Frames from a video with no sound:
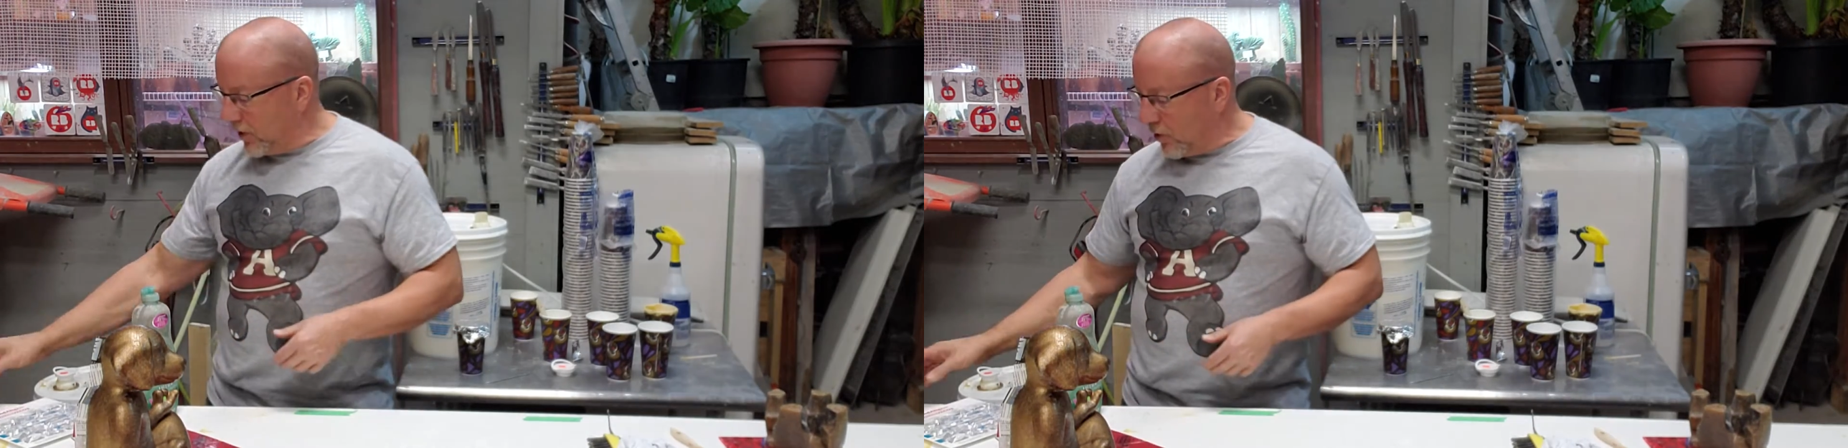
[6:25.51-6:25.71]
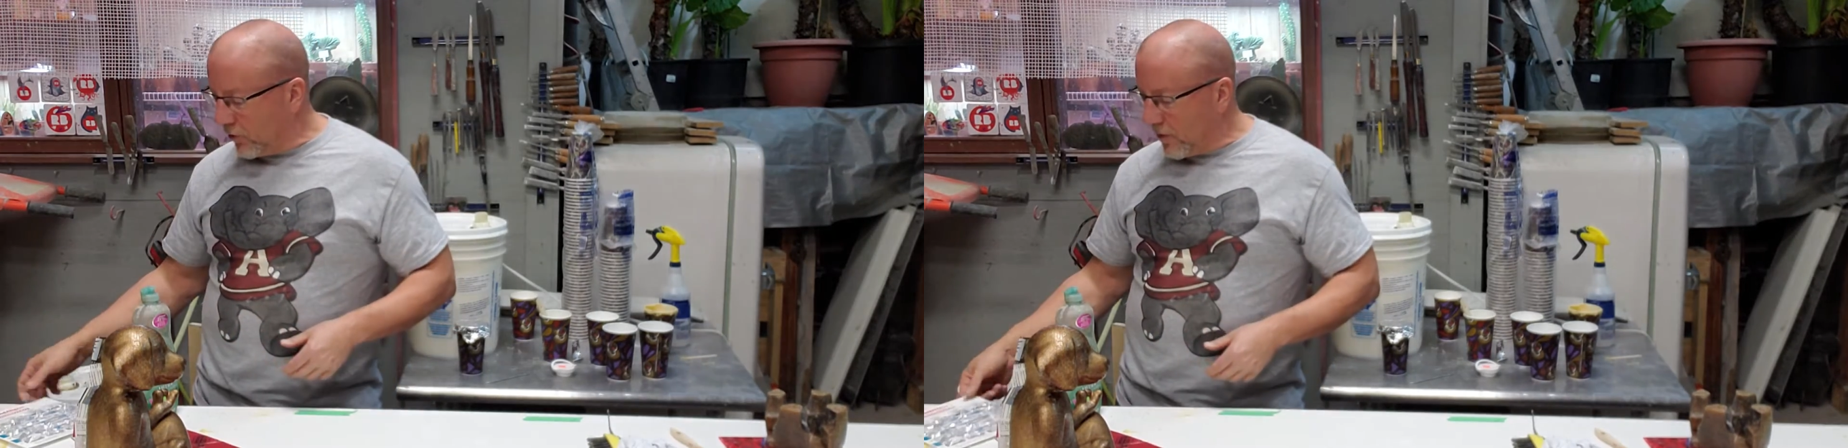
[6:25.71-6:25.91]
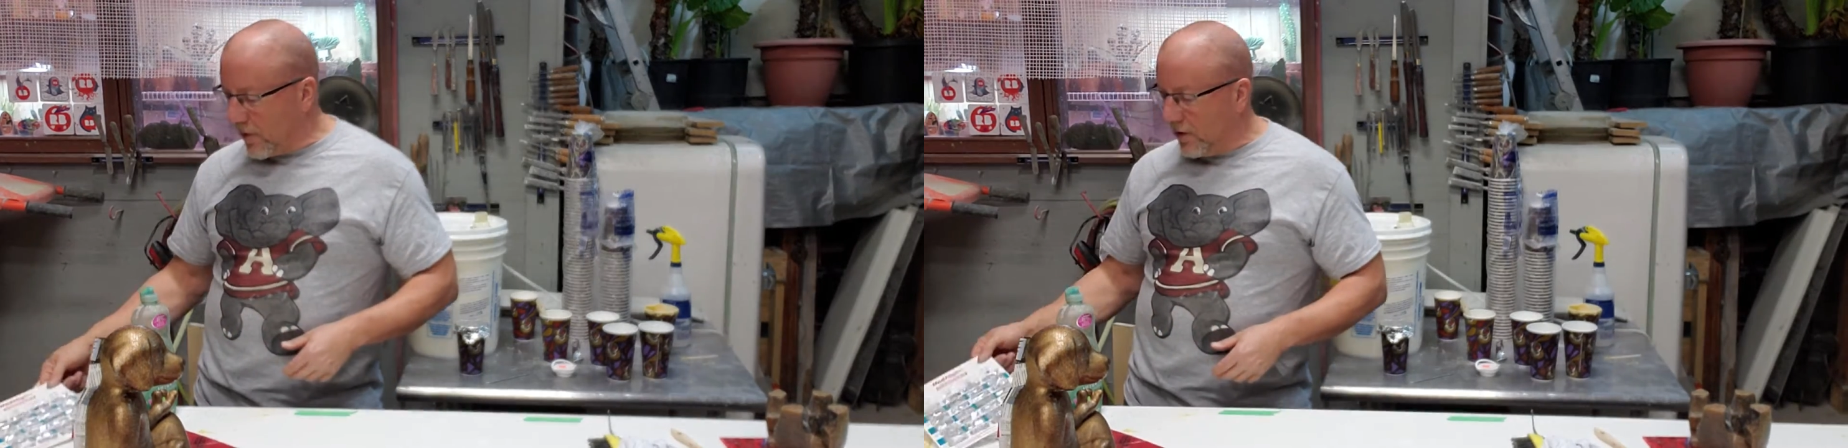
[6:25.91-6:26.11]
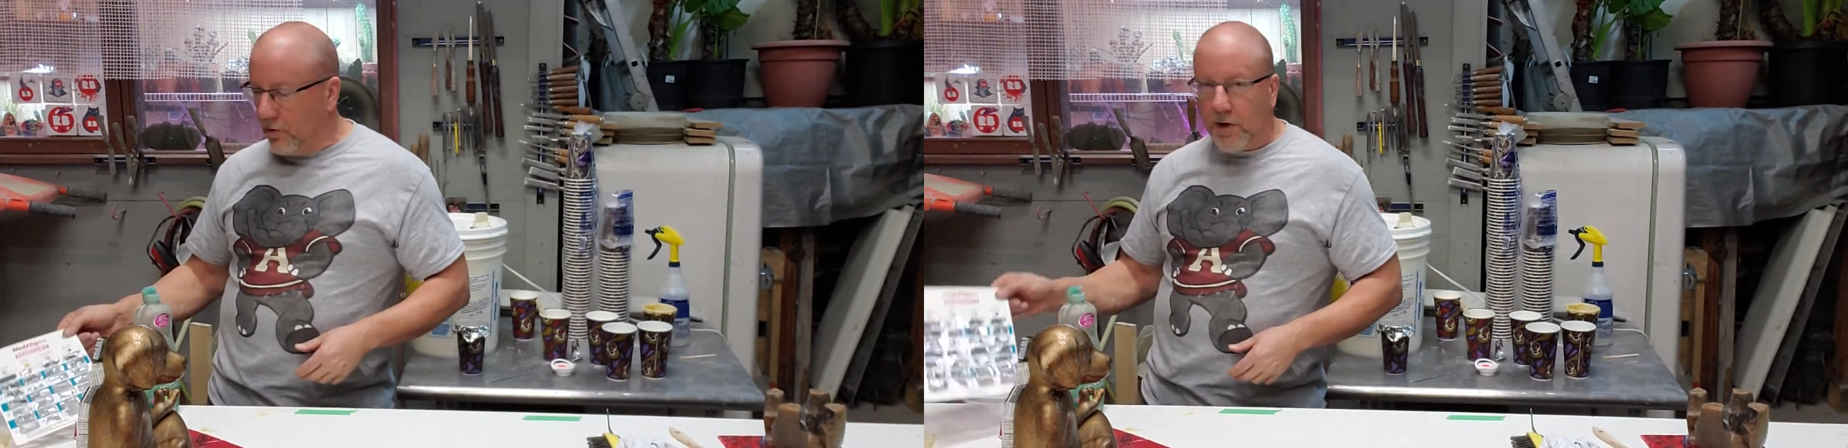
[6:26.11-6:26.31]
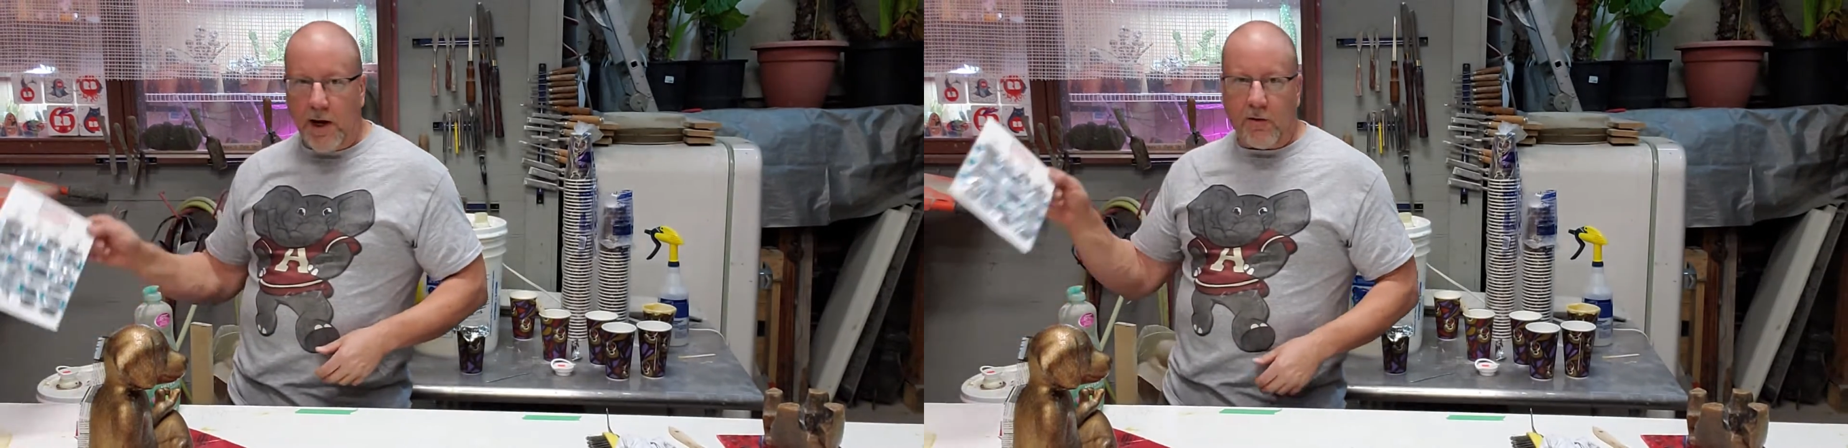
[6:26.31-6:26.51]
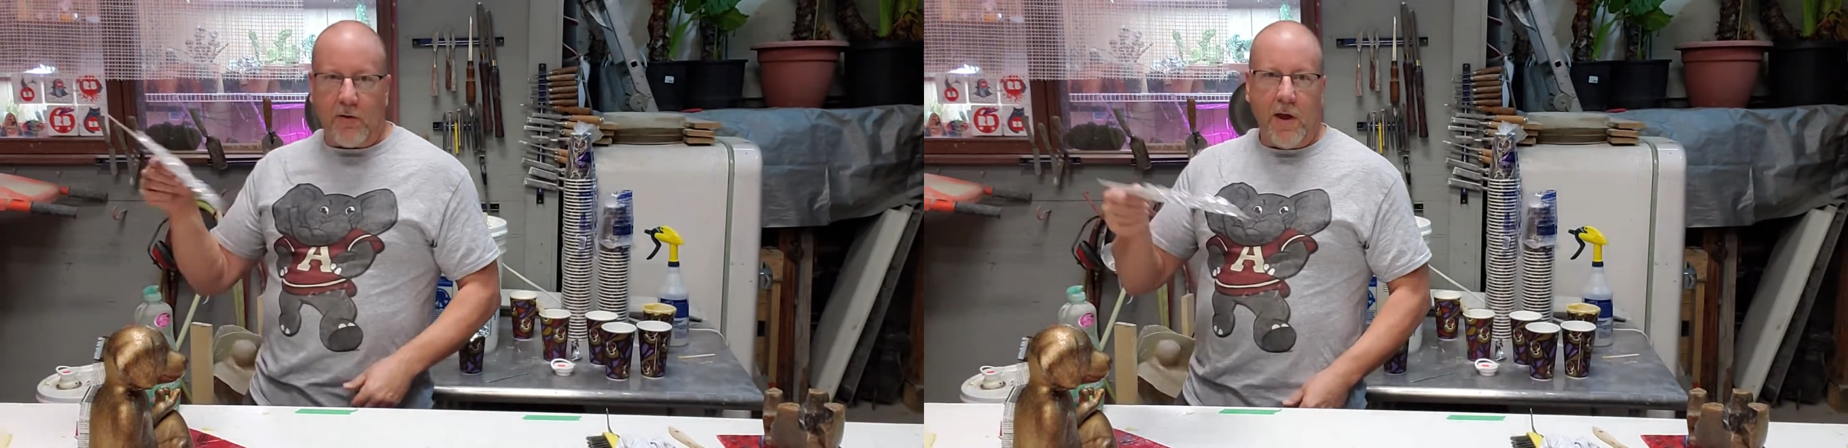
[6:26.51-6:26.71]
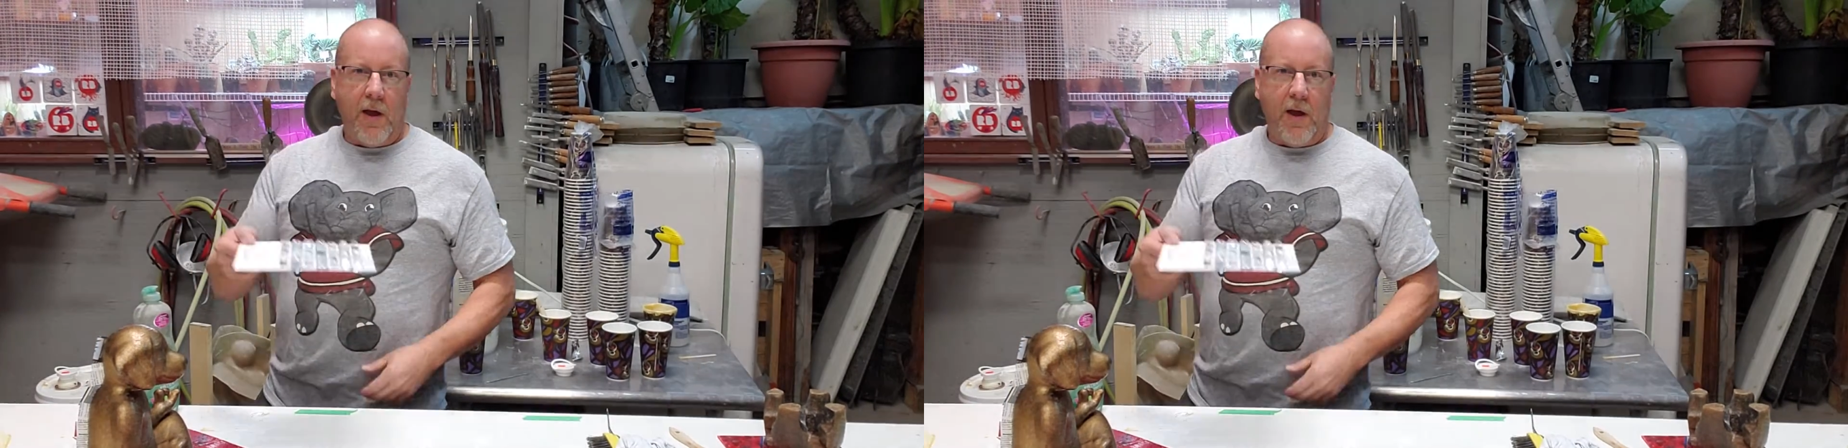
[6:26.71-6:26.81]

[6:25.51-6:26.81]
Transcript: you know someone who takes,